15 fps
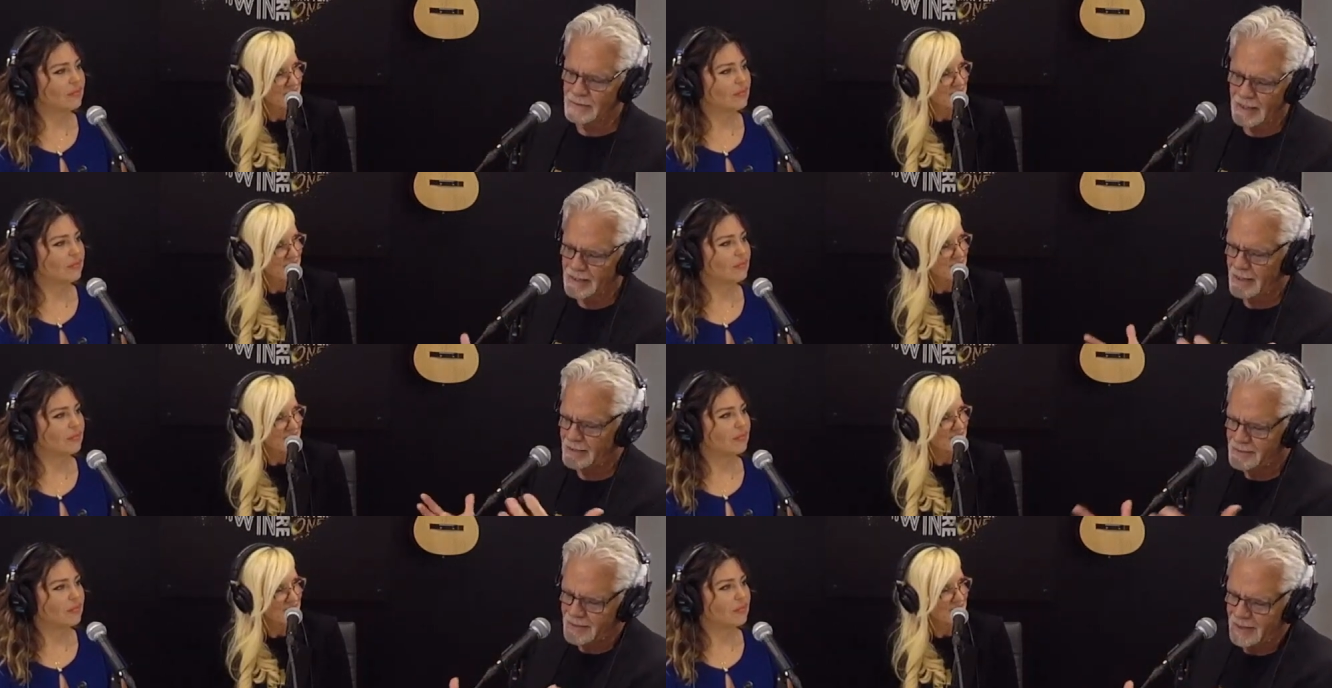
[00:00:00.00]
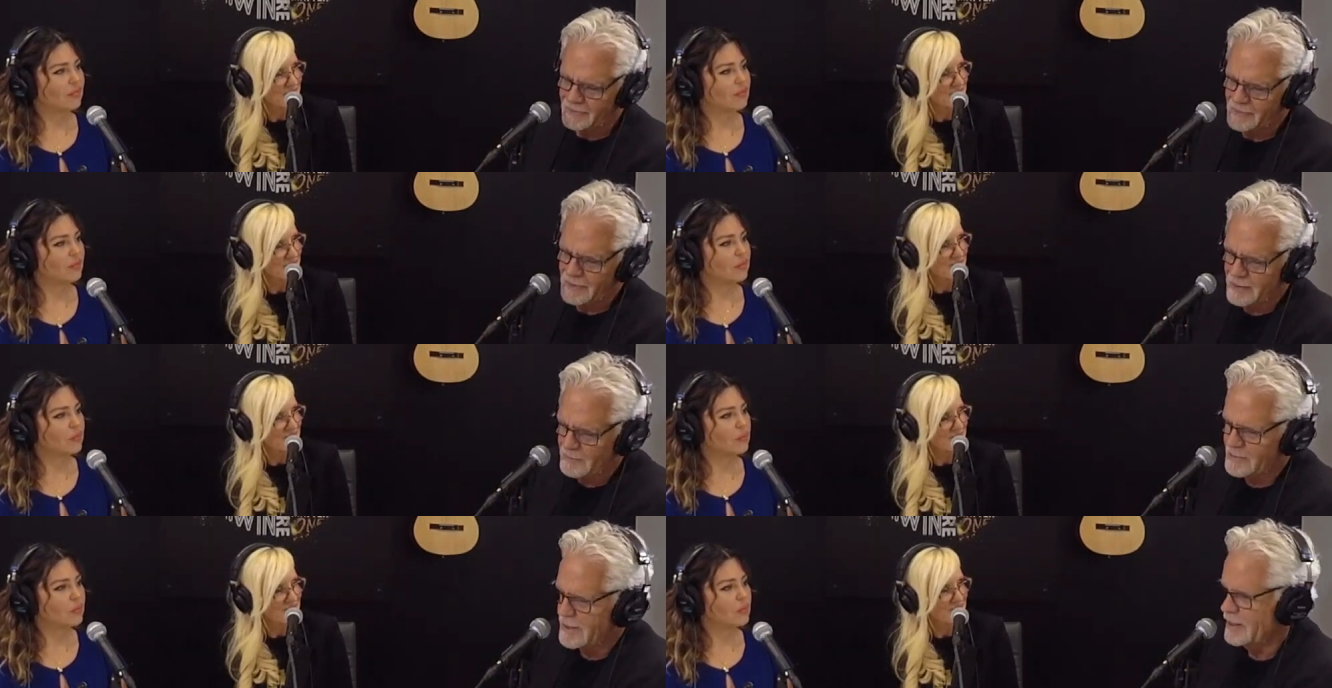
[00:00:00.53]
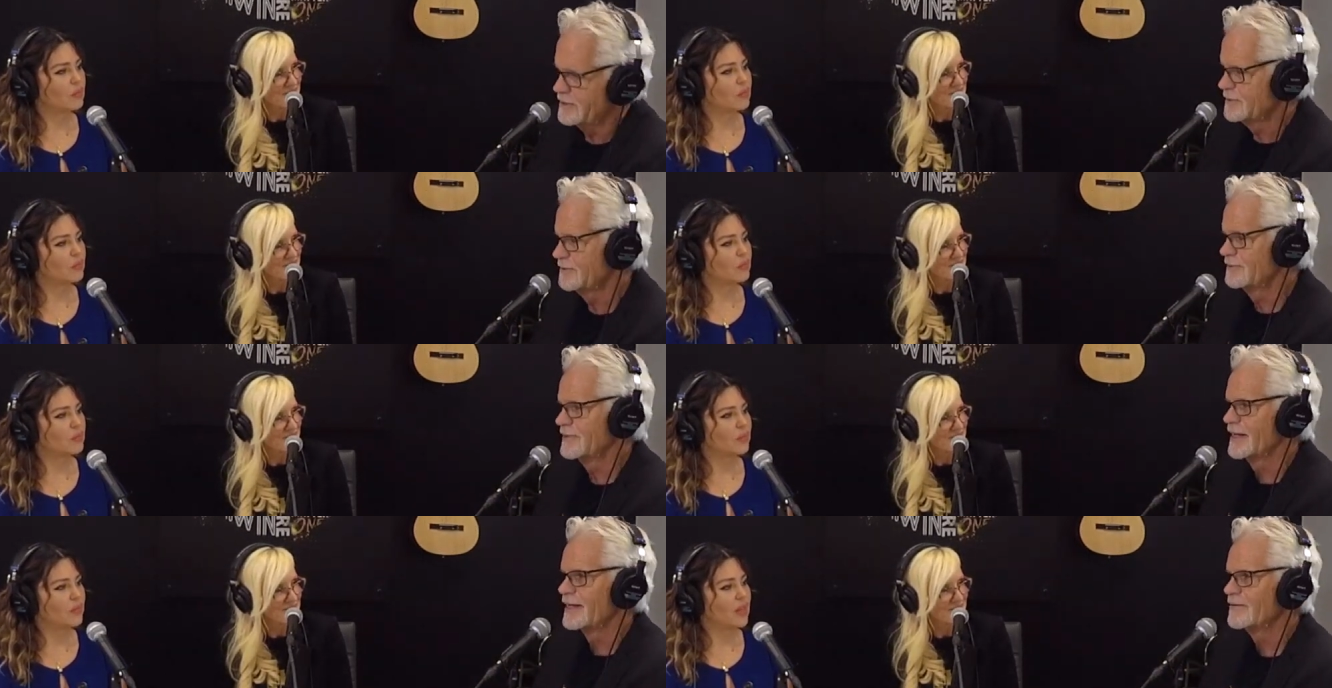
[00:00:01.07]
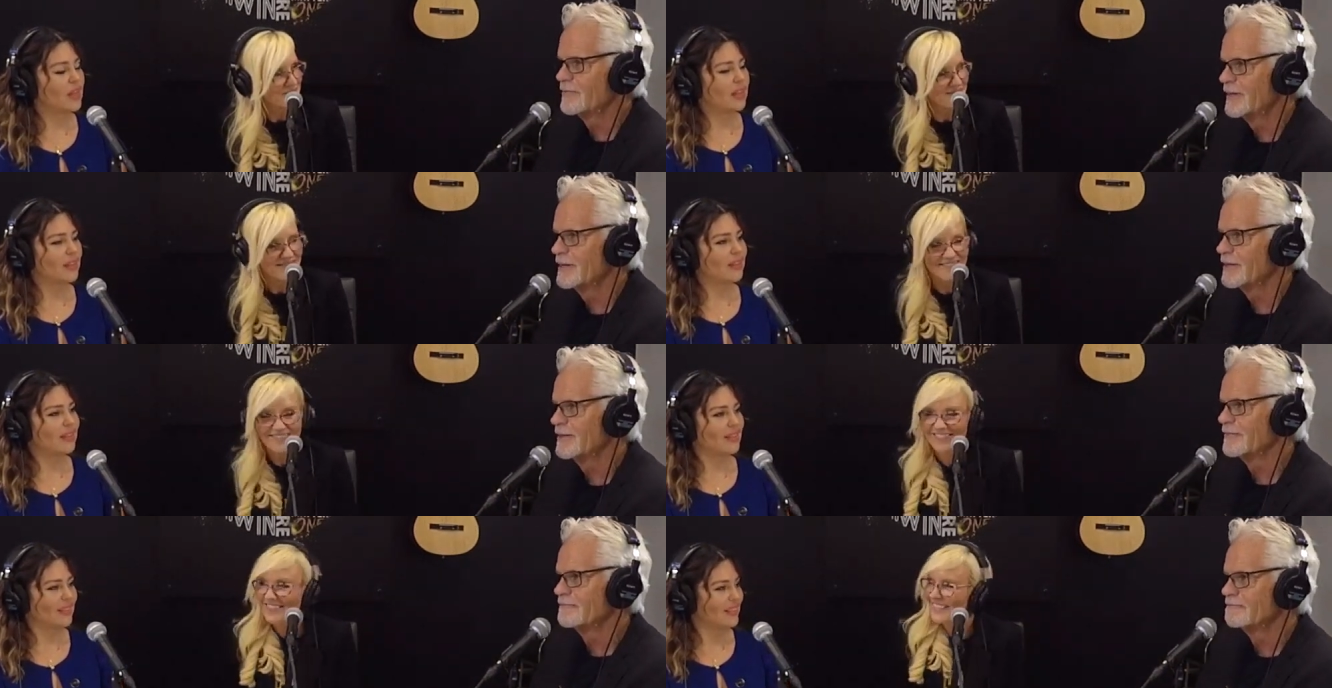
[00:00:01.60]
Speaker 1: So I, I, I really applaud you for that. Way to
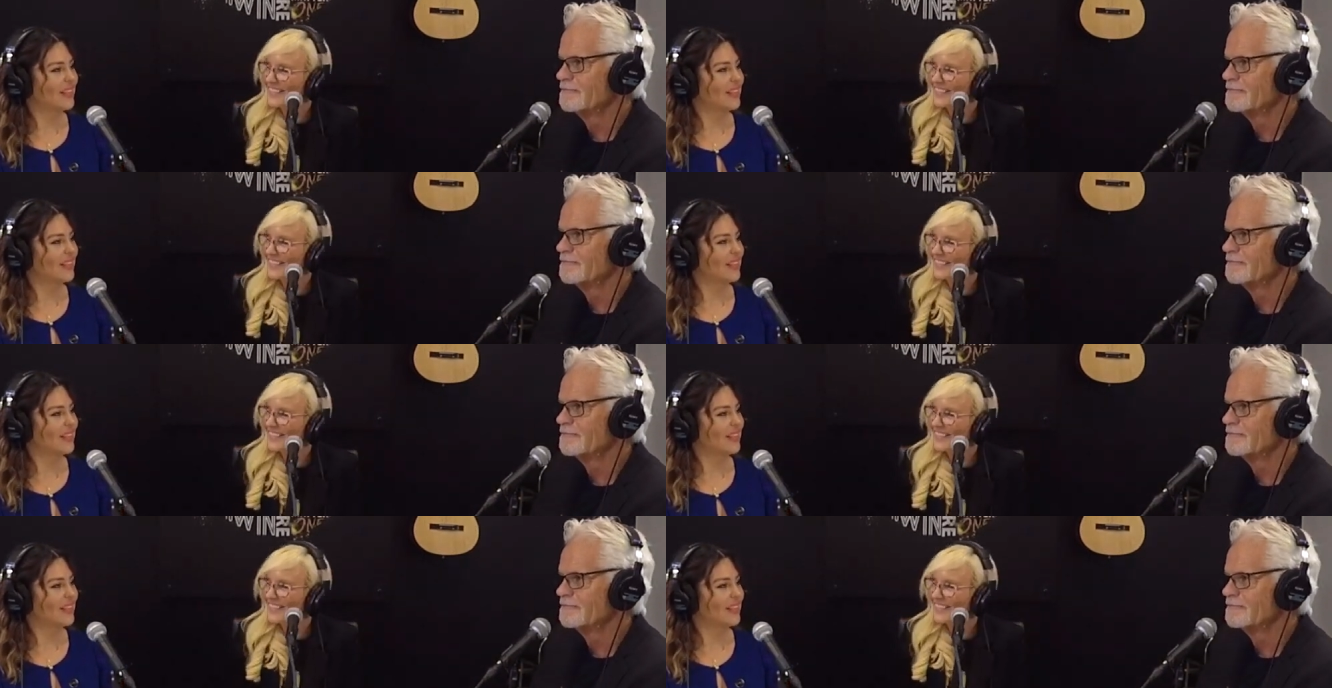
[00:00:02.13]
go.